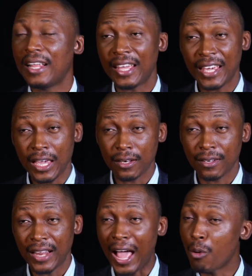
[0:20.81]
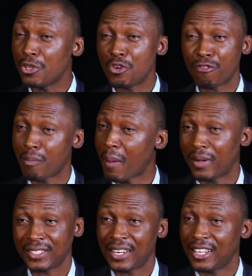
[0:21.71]
Again, I always draw from my
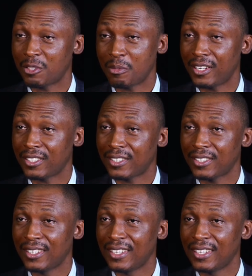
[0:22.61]
personal experience.